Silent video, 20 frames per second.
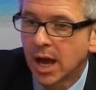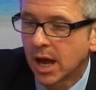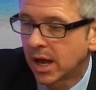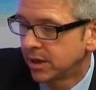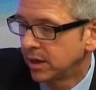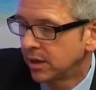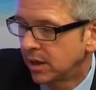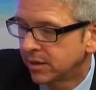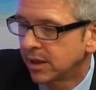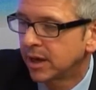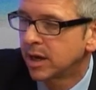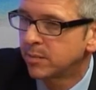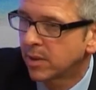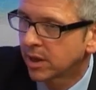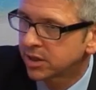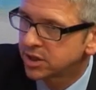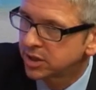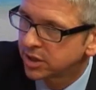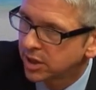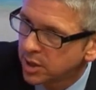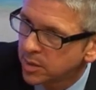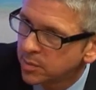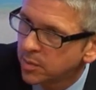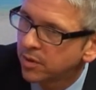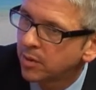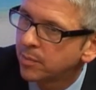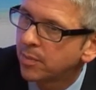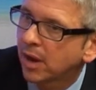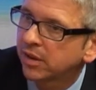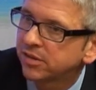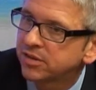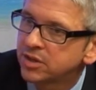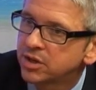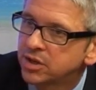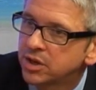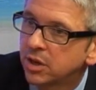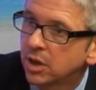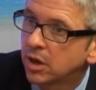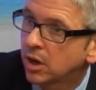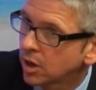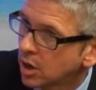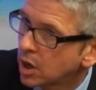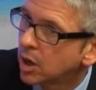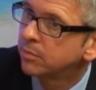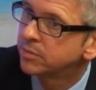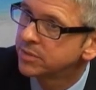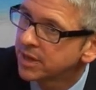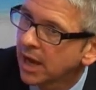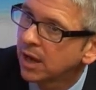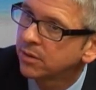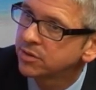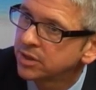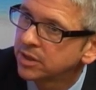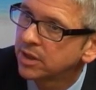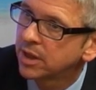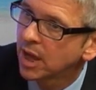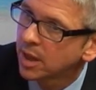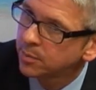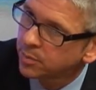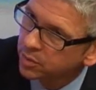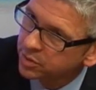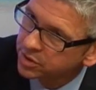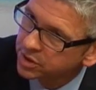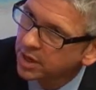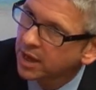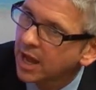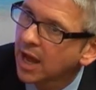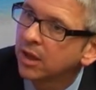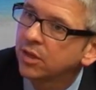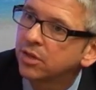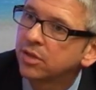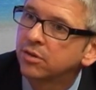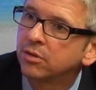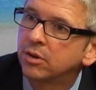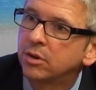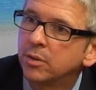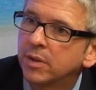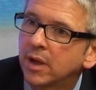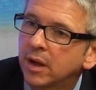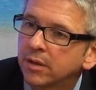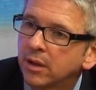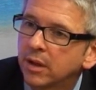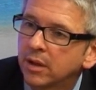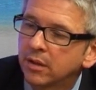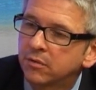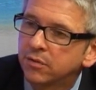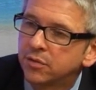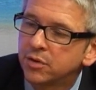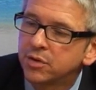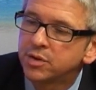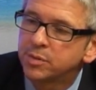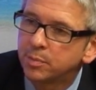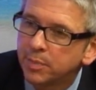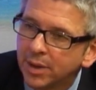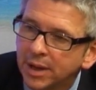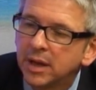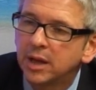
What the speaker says: And you can then imagine the number of passengers that are going to come down to the airport to get through that first